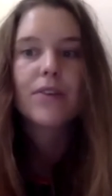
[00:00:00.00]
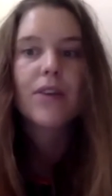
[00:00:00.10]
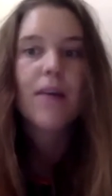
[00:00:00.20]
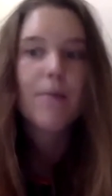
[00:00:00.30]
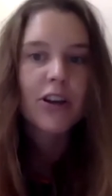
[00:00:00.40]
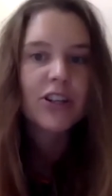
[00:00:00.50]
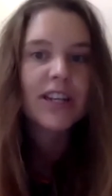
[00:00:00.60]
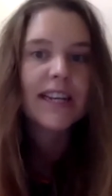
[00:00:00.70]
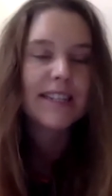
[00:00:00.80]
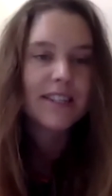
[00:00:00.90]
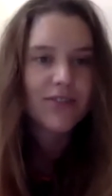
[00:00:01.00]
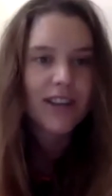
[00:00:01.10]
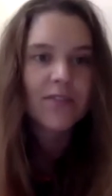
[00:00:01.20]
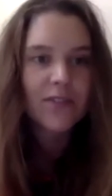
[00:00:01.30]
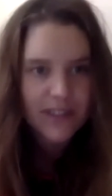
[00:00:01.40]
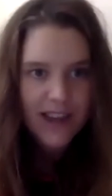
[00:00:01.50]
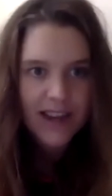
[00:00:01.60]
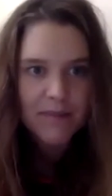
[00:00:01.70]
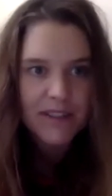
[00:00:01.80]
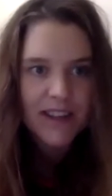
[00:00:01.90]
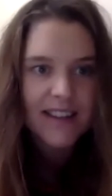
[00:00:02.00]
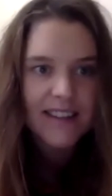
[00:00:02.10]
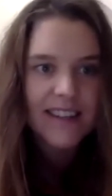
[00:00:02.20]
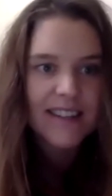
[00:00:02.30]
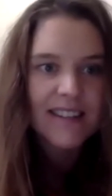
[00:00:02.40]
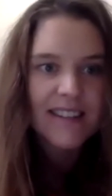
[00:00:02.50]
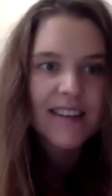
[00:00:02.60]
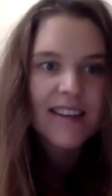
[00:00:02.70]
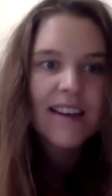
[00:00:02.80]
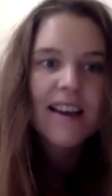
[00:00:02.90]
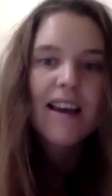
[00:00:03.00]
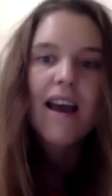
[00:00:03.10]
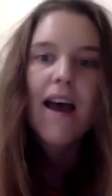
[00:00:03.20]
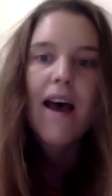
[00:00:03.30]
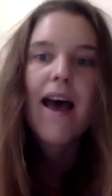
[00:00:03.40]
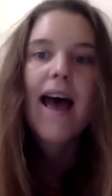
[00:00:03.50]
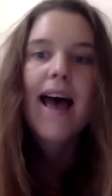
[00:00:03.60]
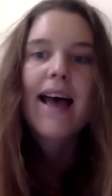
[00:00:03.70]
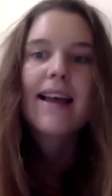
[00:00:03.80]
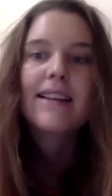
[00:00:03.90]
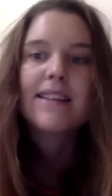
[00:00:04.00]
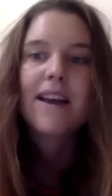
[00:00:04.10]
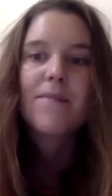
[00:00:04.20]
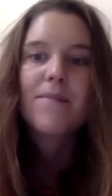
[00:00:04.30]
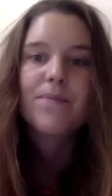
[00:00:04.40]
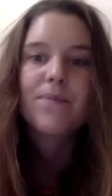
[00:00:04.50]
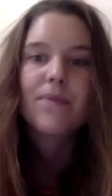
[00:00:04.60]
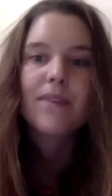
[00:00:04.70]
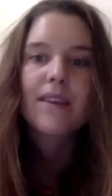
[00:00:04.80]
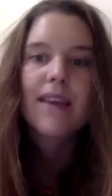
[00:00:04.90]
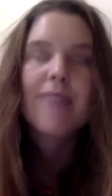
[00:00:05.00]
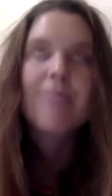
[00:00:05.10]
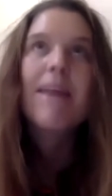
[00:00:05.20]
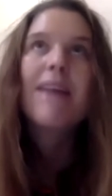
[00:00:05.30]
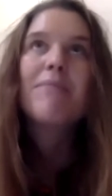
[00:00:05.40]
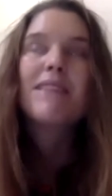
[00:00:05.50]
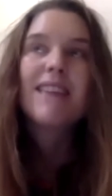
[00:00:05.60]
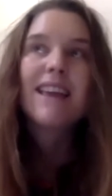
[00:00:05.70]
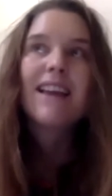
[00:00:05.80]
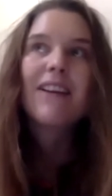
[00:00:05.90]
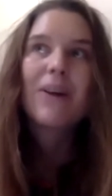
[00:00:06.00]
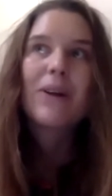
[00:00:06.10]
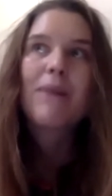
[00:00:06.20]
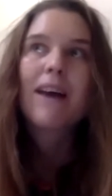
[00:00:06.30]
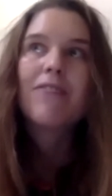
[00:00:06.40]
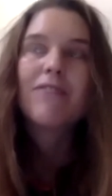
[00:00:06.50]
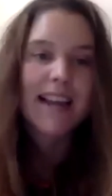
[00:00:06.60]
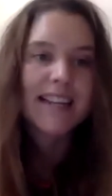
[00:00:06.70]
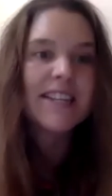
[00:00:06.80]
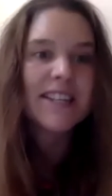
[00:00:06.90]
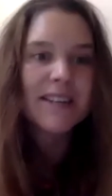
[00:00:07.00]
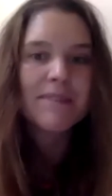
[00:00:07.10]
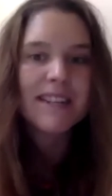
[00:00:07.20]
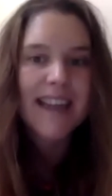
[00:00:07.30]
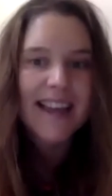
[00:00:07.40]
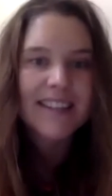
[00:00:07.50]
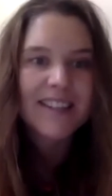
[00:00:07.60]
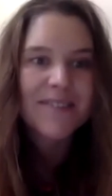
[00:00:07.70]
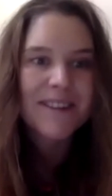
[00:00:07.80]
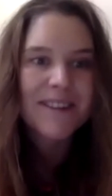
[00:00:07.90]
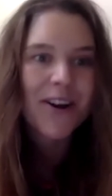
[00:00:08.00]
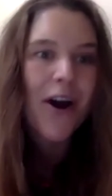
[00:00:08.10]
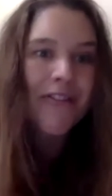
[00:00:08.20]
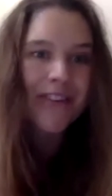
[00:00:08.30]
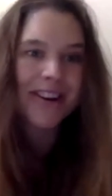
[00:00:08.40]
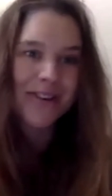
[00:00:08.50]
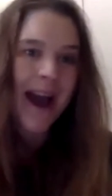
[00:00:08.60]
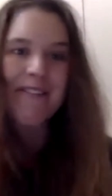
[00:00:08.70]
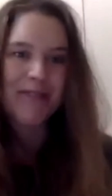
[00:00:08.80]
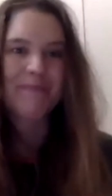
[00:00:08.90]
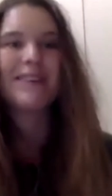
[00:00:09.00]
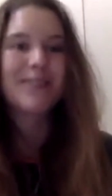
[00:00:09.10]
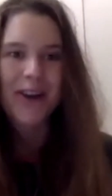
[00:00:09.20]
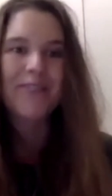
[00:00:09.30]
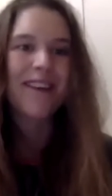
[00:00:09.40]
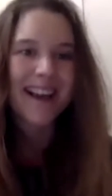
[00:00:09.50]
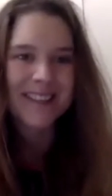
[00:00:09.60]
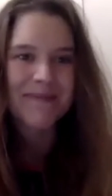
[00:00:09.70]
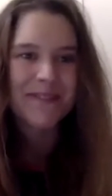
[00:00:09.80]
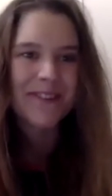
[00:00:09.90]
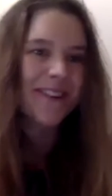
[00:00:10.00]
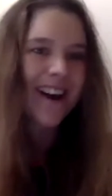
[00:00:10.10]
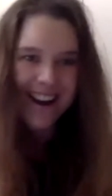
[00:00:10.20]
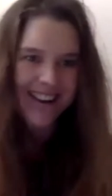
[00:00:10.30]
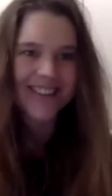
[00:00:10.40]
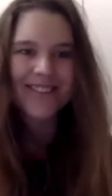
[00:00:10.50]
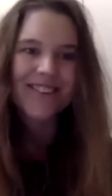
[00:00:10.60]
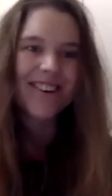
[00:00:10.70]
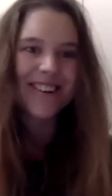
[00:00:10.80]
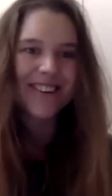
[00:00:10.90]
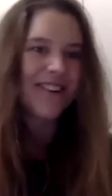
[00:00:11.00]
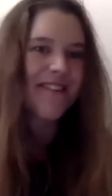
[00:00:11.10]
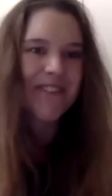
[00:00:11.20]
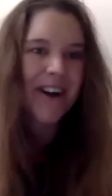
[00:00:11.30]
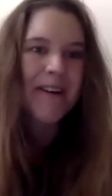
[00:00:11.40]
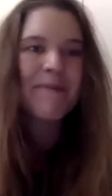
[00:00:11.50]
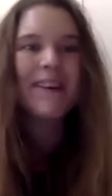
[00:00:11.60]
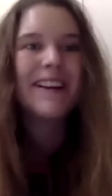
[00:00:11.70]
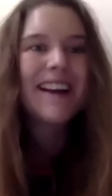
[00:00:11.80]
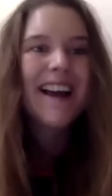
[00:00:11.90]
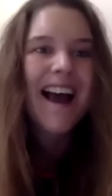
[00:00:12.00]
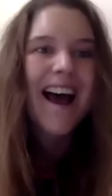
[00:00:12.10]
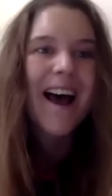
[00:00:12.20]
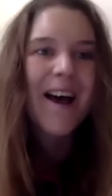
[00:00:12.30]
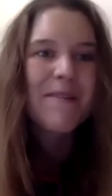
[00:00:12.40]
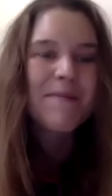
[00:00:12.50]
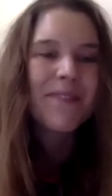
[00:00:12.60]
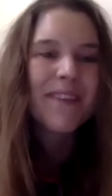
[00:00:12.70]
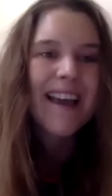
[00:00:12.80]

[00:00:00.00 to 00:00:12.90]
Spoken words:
emotionally to stressful circumstances. And it made me think a lot about relationship to nature, which often you have to be so flexible. You can't control your environment, and